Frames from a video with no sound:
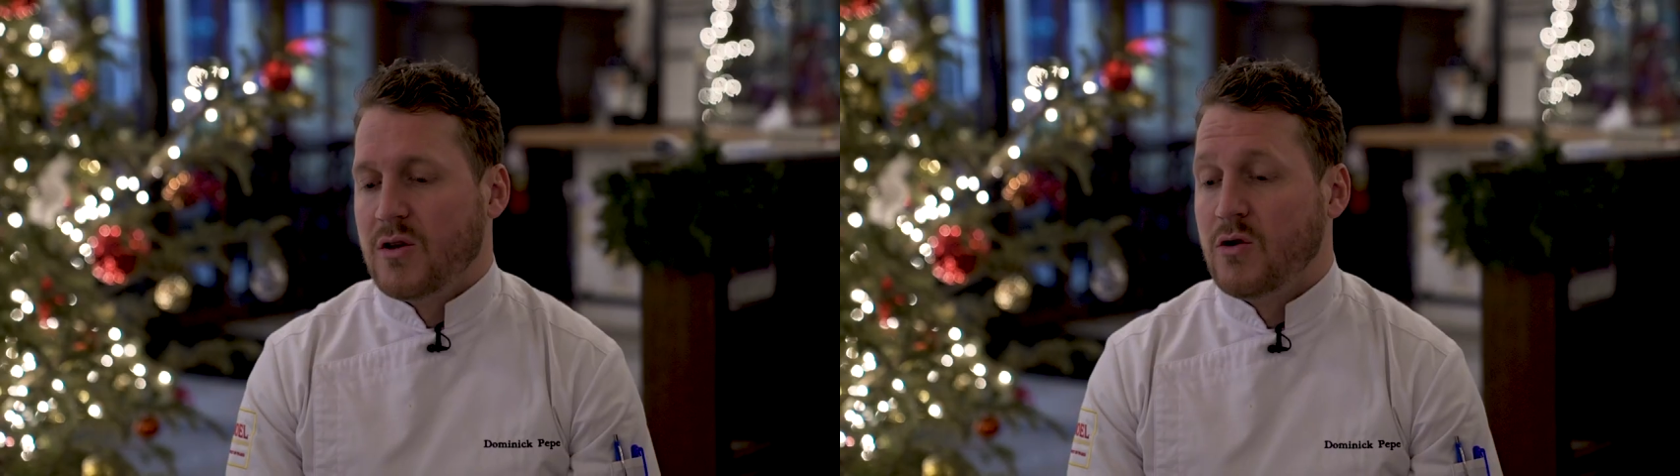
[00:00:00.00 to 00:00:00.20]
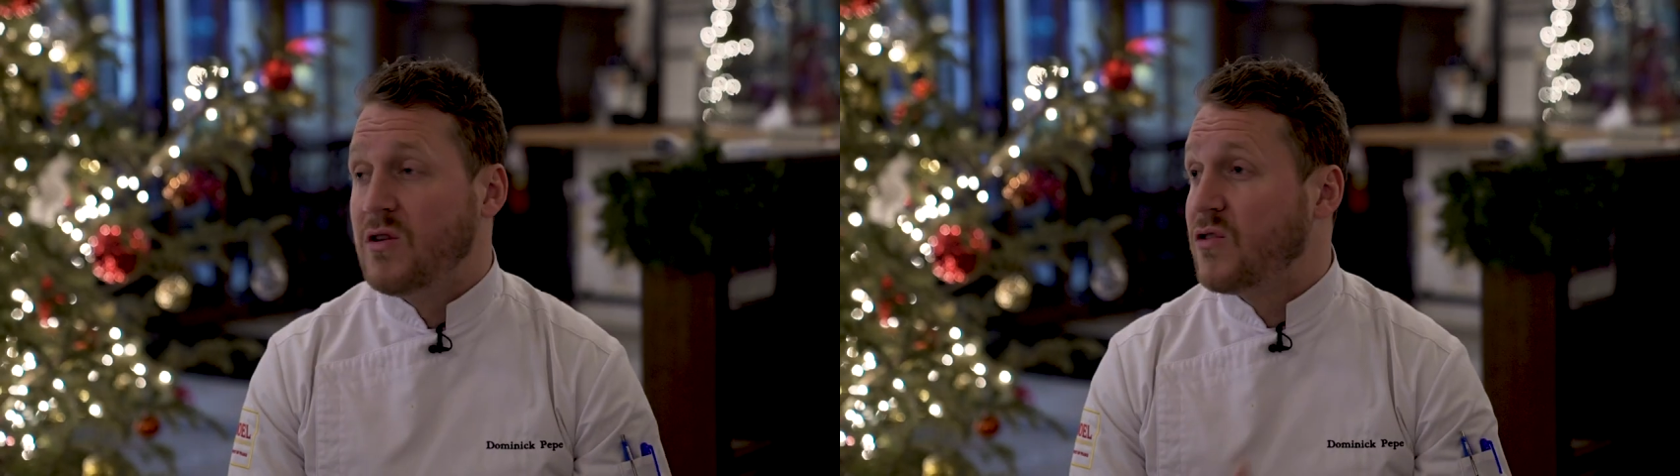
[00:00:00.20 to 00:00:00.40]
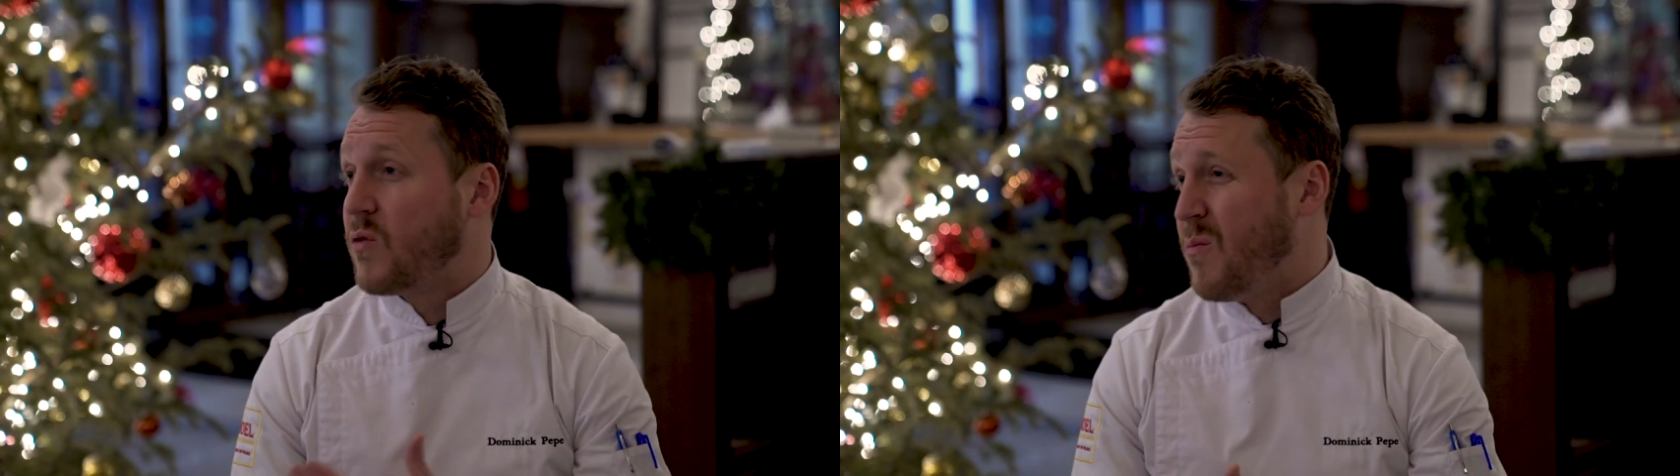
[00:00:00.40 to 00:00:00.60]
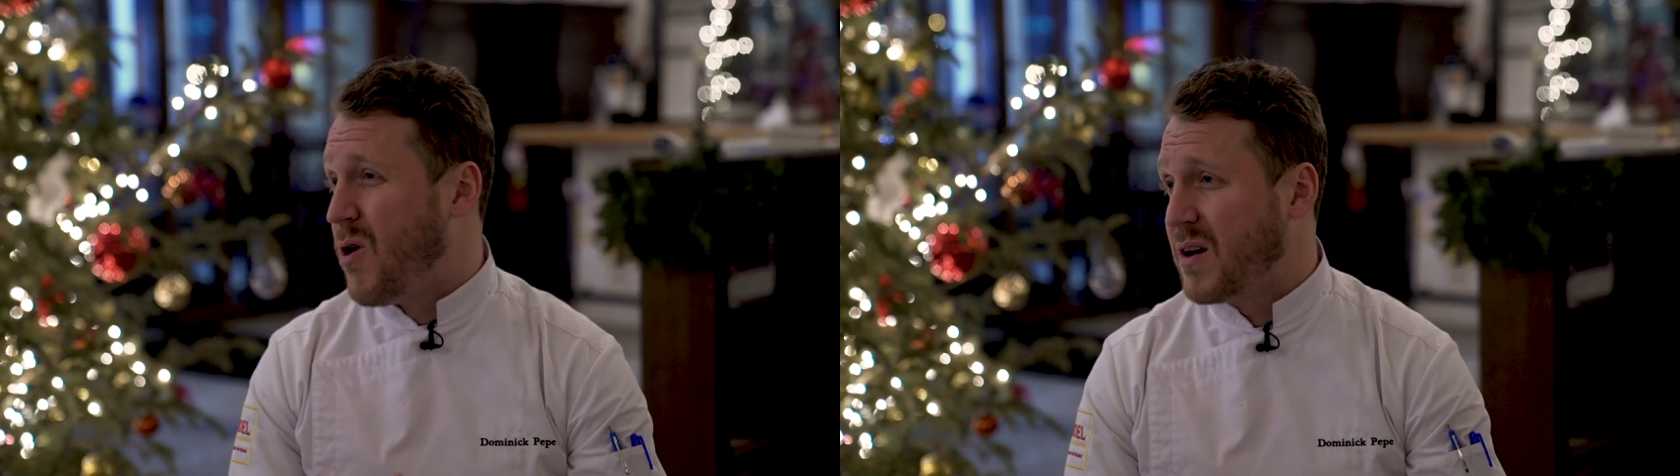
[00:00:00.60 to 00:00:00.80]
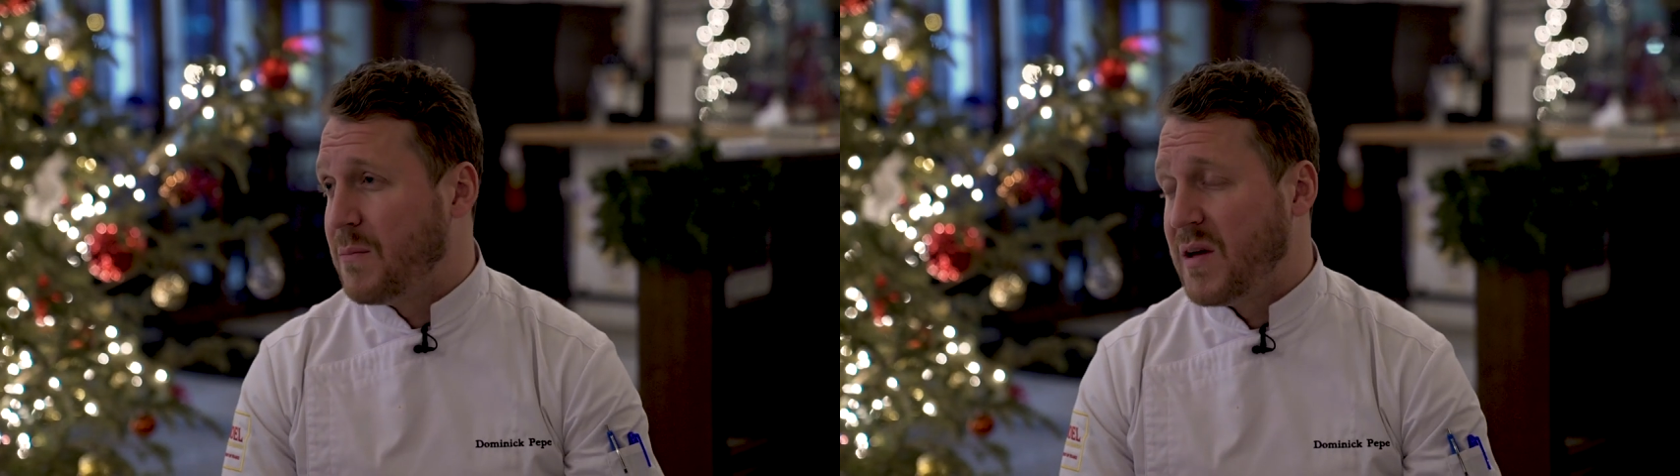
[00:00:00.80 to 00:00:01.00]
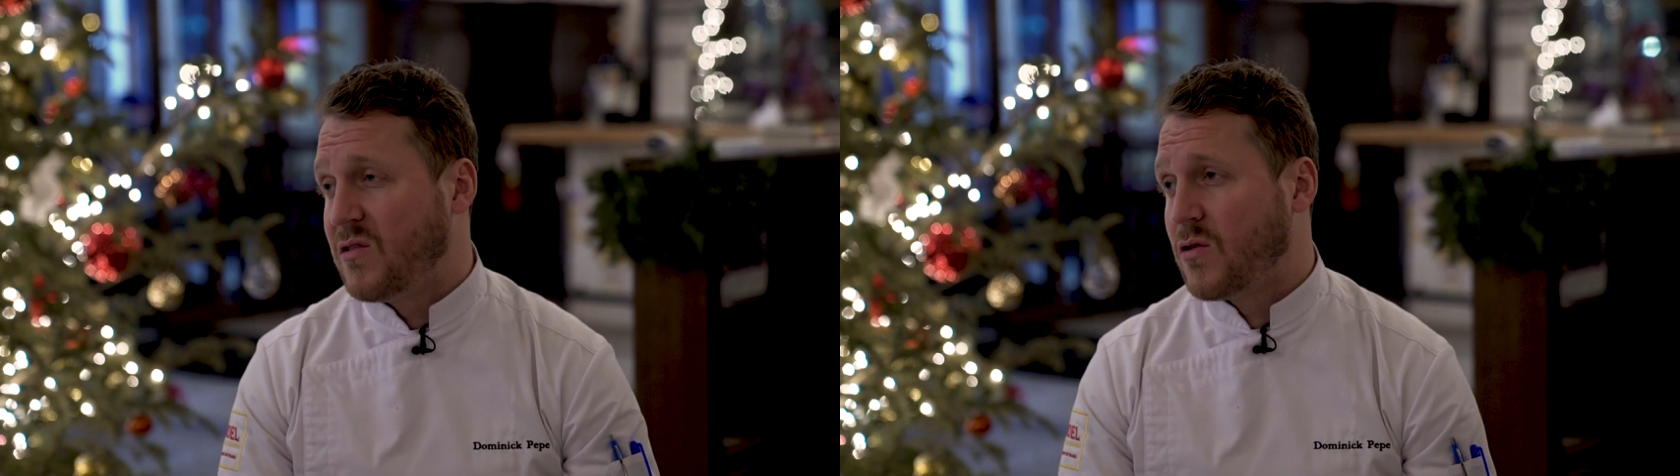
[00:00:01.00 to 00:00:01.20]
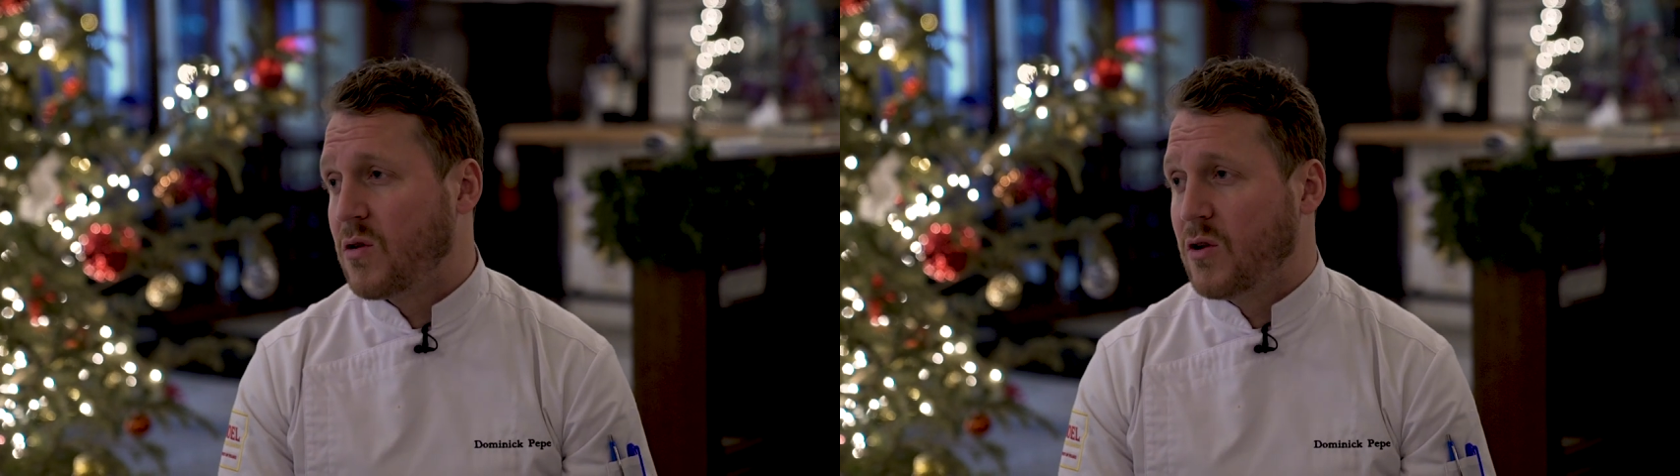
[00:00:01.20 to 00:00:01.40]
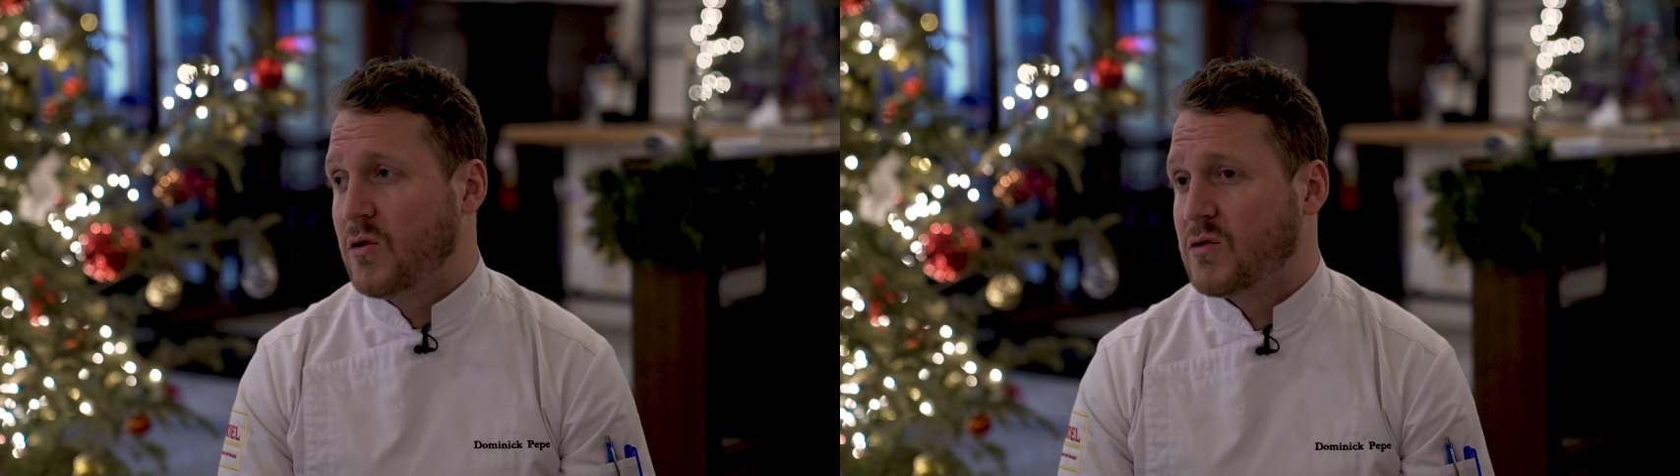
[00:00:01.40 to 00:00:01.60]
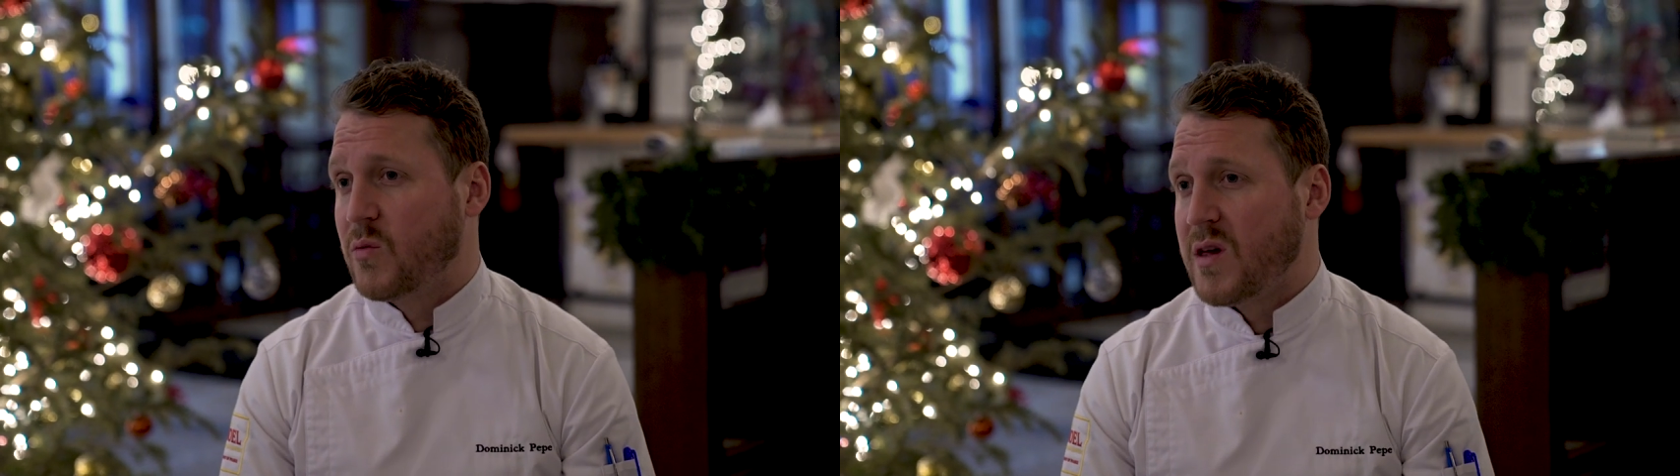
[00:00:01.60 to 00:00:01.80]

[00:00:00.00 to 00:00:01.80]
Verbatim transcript: Union Square Market being so close,